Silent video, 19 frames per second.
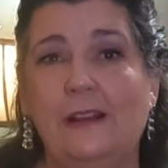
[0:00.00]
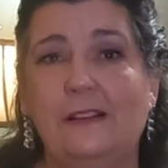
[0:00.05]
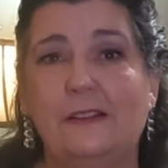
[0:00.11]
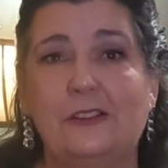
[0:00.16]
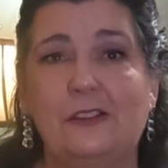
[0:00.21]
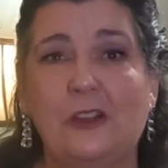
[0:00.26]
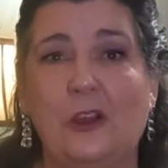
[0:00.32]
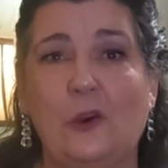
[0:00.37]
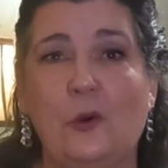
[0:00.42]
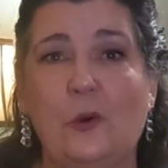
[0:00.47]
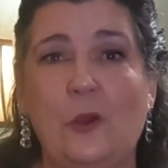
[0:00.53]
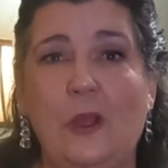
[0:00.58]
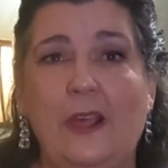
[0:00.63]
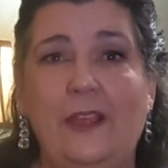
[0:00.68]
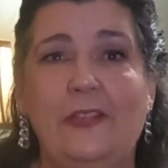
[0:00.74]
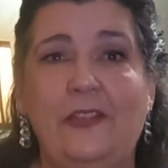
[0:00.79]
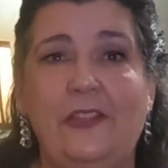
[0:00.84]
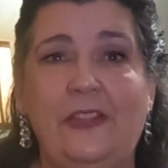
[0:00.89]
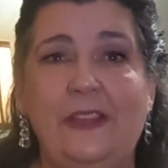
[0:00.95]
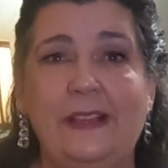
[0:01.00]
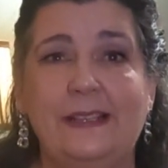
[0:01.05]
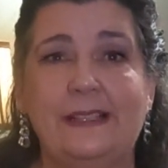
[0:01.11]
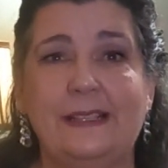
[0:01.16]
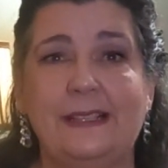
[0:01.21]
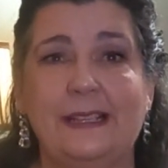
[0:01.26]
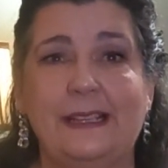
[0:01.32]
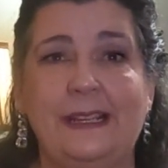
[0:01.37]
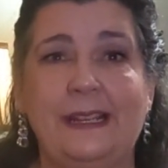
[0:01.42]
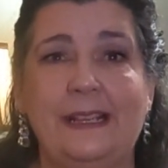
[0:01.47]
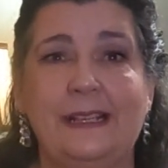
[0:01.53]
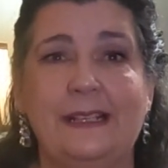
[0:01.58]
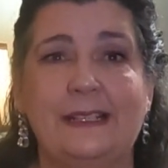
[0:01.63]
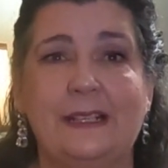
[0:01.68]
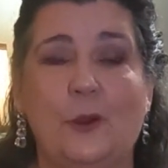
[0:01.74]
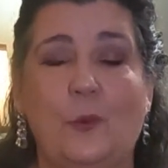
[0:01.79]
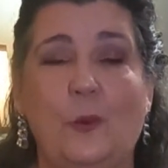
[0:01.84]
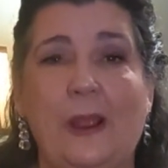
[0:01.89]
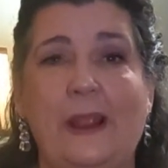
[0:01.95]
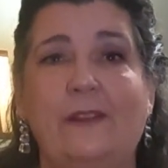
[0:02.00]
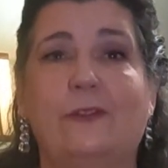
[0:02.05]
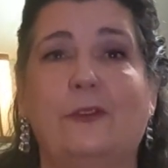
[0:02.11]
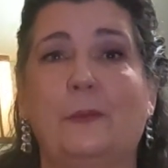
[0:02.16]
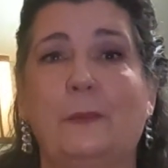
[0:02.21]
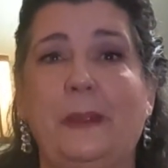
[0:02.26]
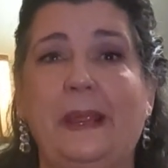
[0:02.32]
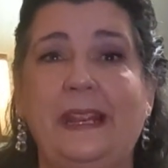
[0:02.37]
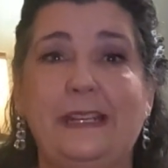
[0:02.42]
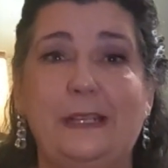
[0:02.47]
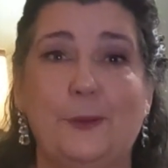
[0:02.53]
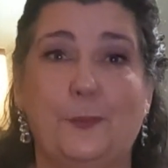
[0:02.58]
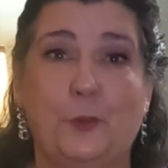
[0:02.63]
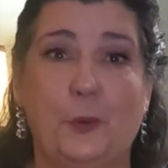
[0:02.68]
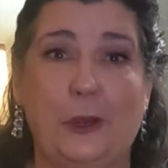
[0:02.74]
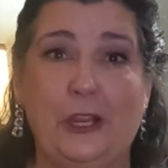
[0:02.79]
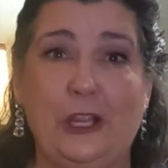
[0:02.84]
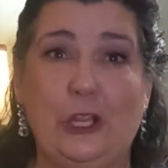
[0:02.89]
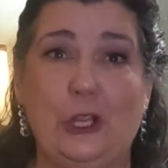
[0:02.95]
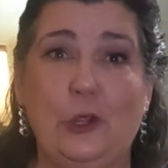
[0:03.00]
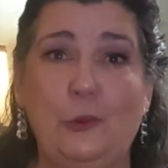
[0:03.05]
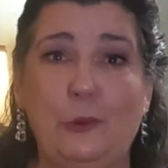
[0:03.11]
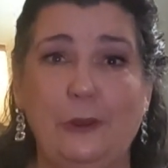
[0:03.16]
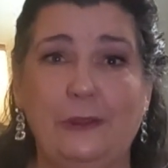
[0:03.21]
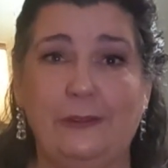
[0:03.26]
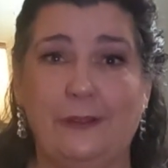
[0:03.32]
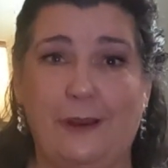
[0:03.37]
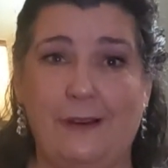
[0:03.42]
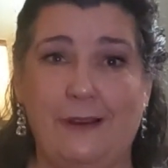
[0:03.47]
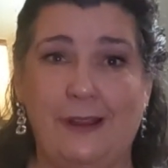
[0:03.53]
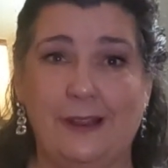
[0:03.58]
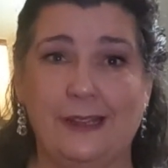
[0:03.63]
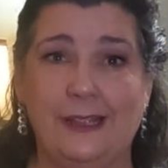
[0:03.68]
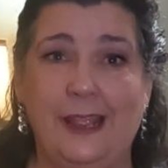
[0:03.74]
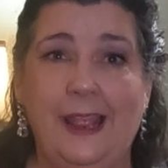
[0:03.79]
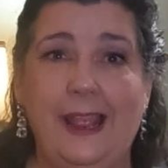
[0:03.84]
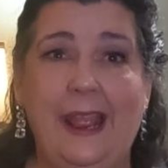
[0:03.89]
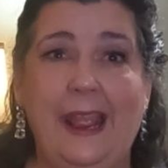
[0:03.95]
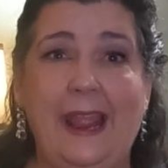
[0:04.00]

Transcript: So this is a way for me to bring you along,